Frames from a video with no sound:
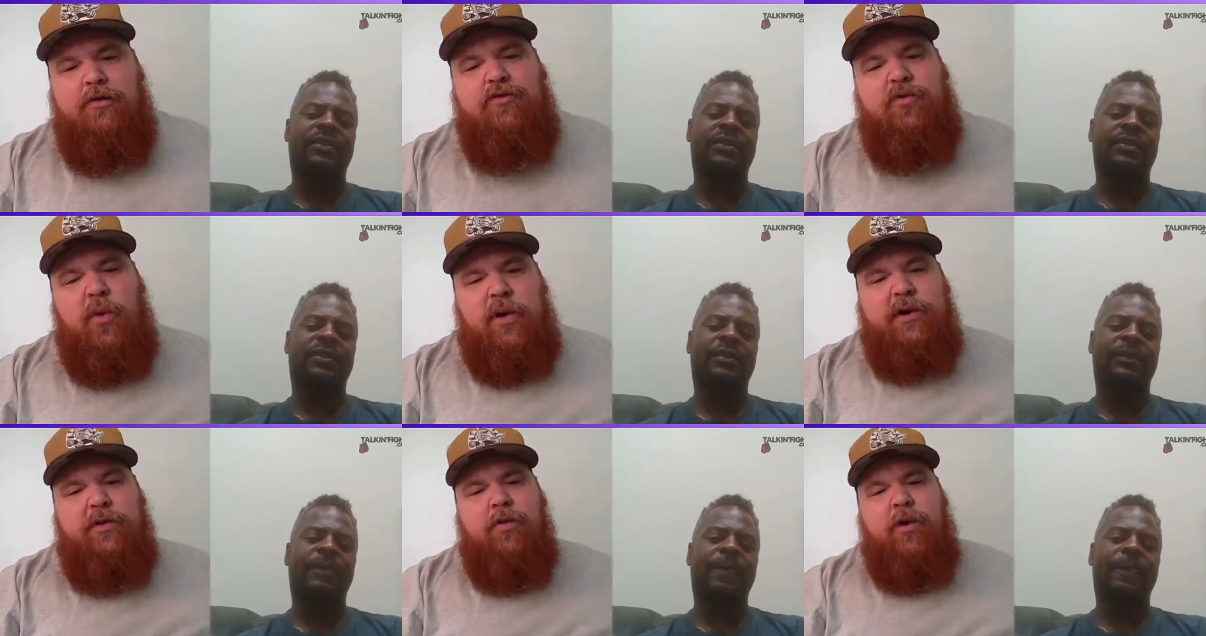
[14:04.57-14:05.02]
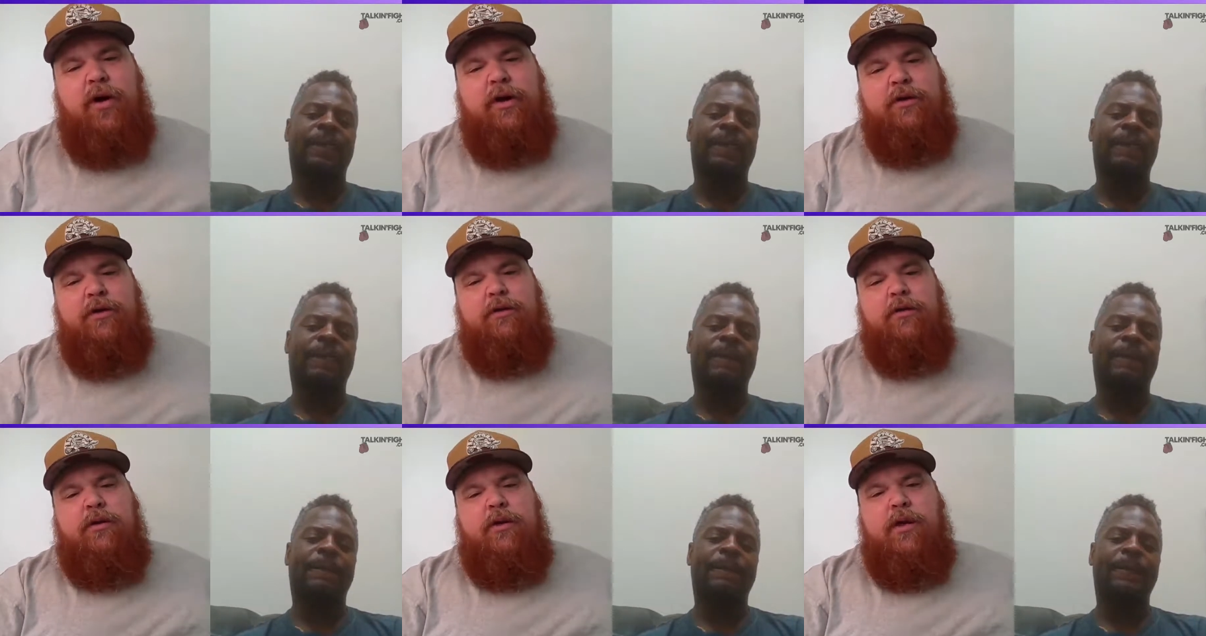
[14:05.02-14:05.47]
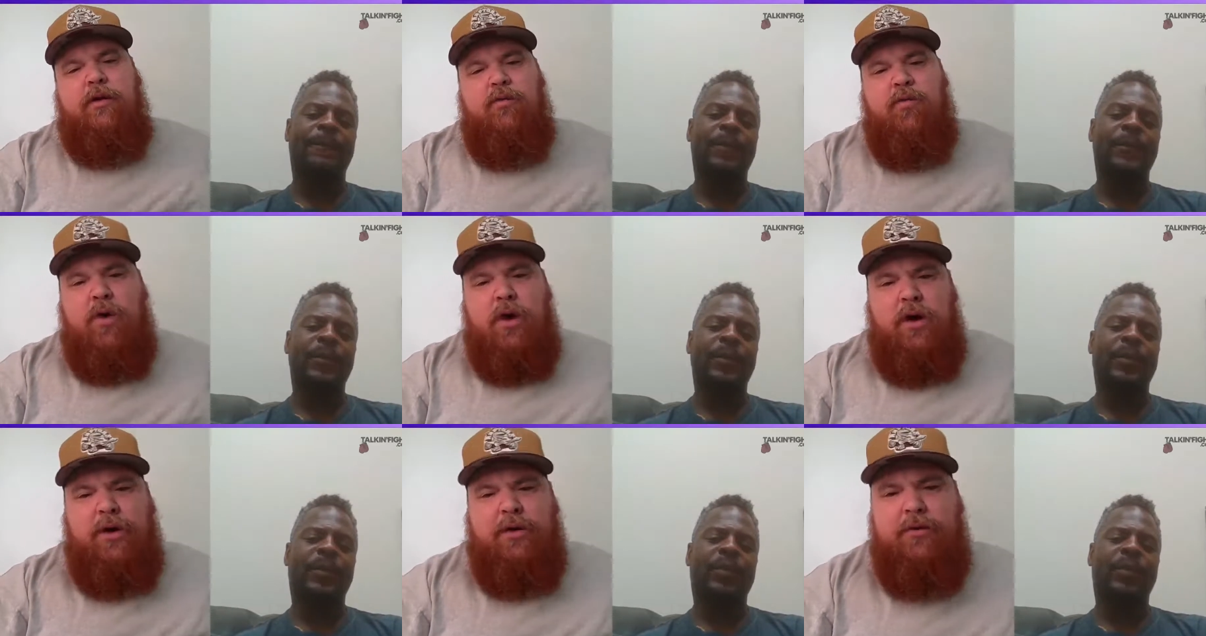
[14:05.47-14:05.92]
Speaker 1: Twenty one
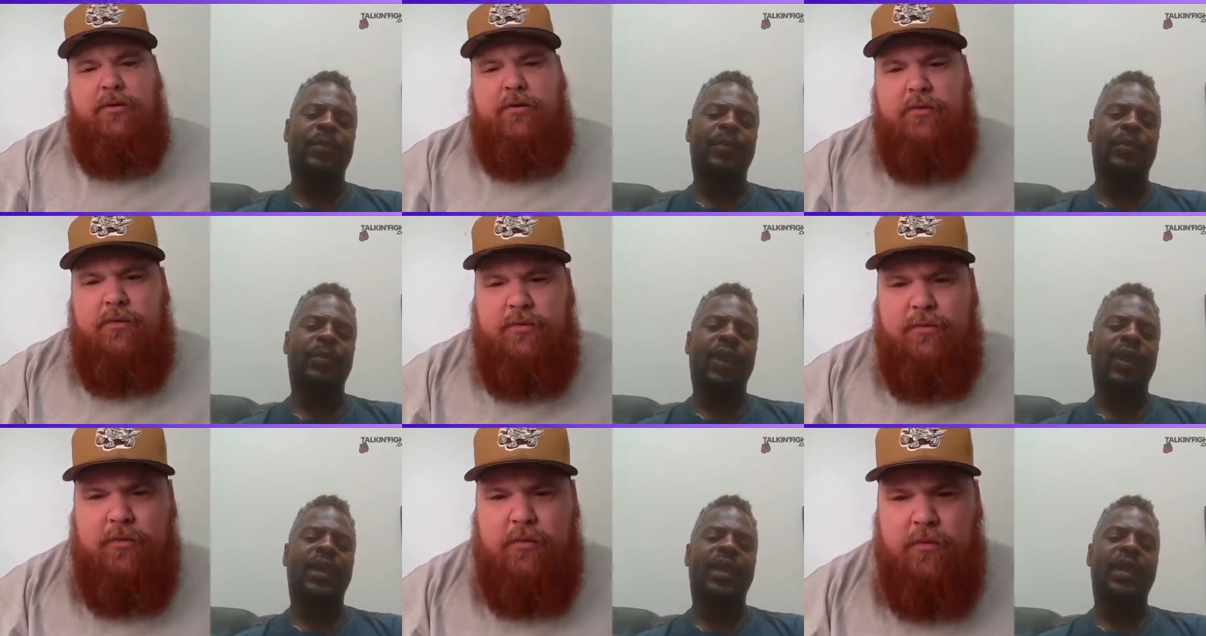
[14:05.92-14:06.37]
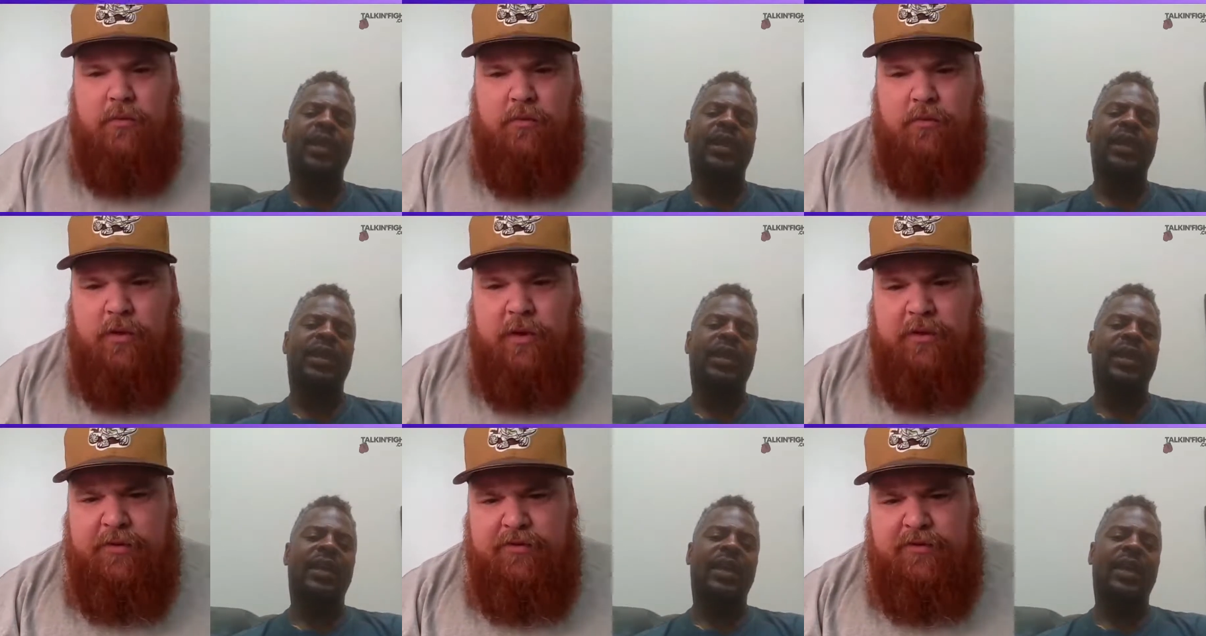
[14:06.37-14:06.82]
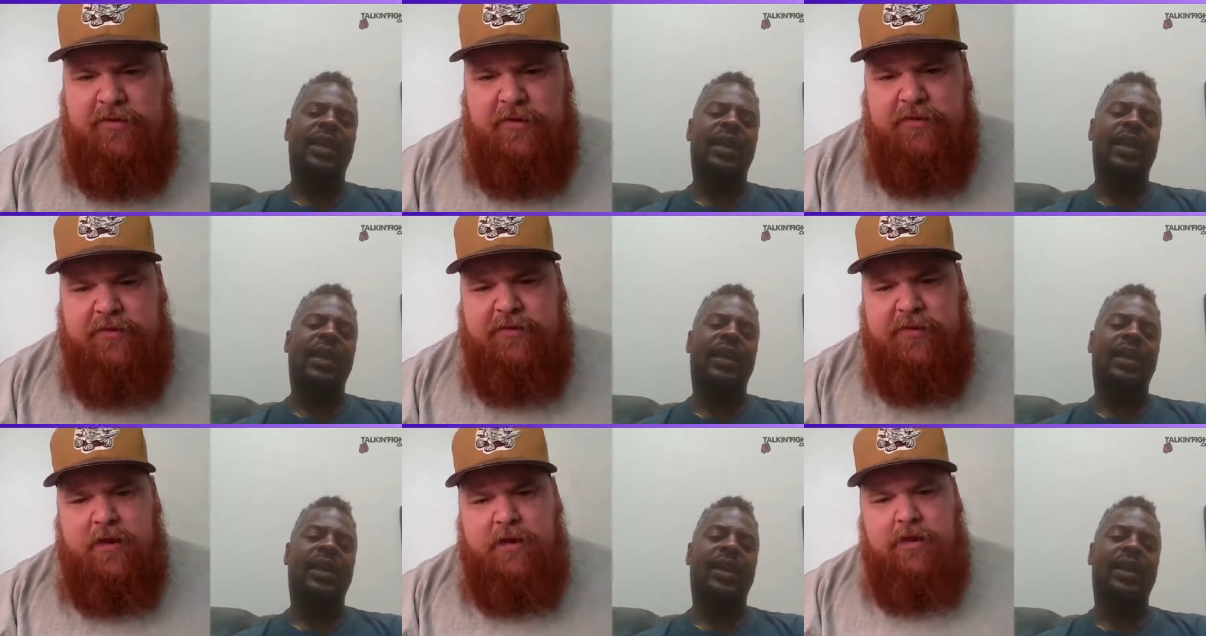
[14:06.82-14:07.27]
and one with yeah,
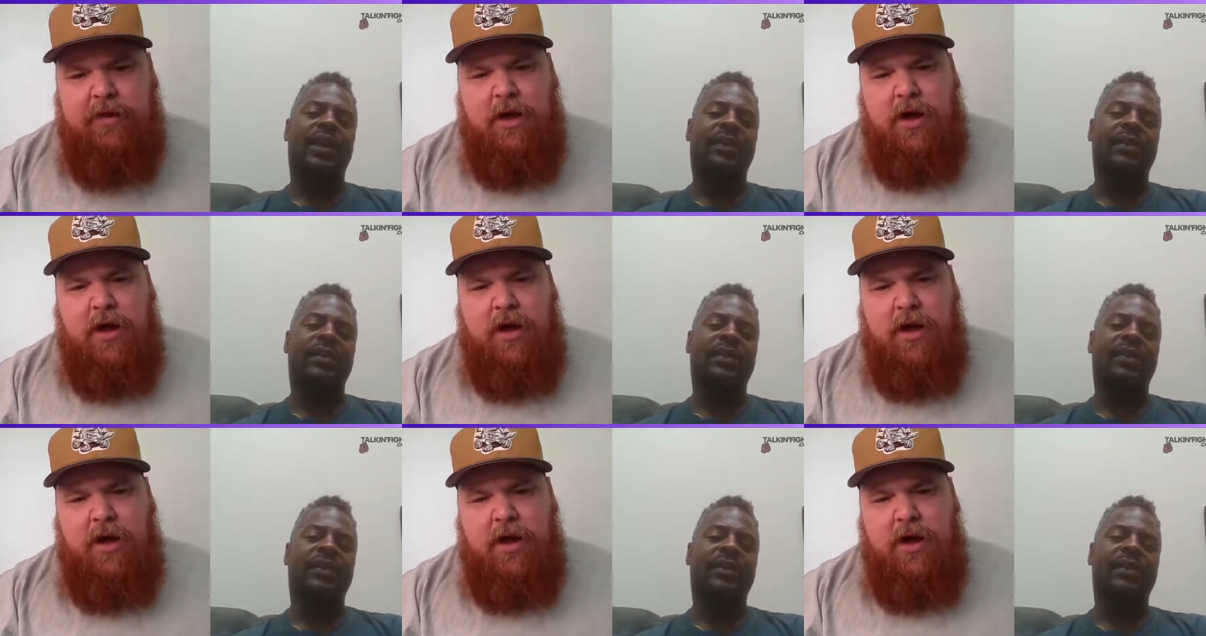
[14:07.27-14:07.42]
yeah, yeah.